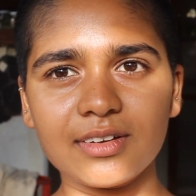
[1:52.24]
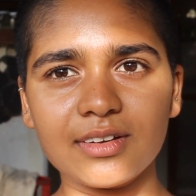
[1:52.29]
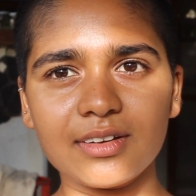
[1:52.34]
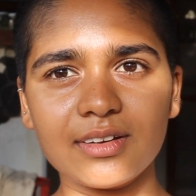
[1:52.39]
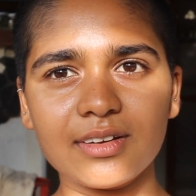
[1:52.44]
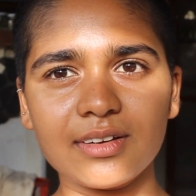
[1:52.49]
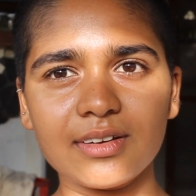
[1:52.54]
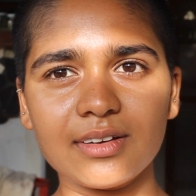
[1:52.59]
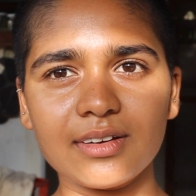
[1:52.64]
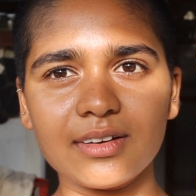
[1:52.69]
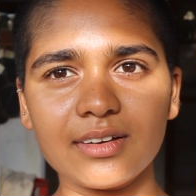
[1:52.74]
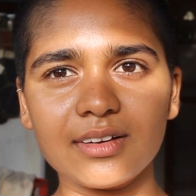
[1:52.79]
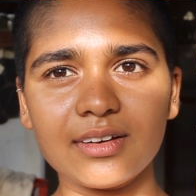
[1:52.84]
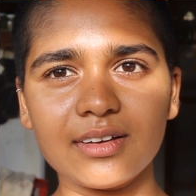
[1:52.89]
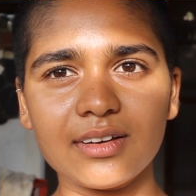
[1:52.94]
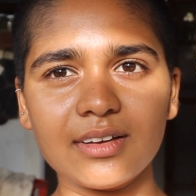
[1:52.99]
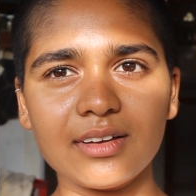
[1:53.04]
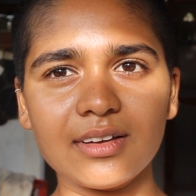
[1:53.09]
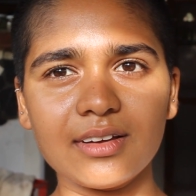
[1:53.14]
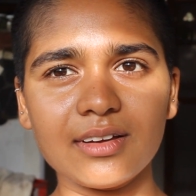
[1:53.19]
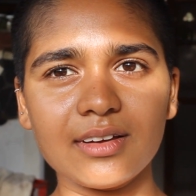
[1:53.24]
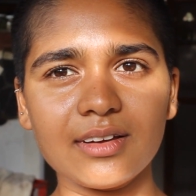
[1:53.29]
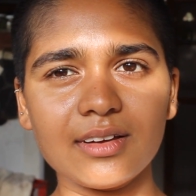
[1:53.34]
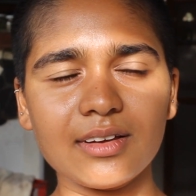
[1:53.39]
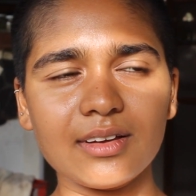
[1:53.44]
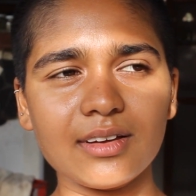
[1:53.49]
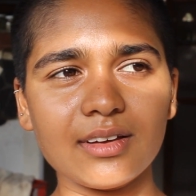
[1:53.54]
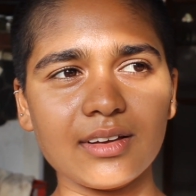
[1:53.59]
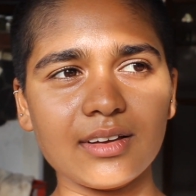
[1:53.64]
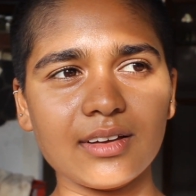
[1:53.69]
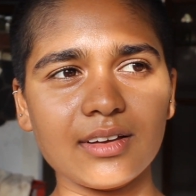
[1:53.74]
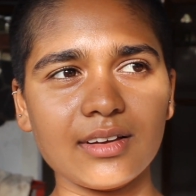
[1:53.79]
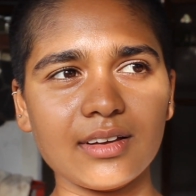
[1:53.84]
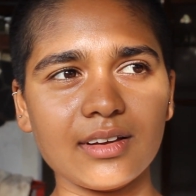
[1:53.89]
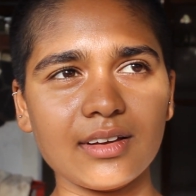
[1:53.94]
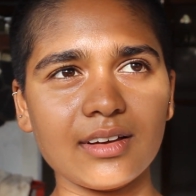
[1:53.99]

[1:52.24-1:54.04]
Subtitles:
Nobody speaks.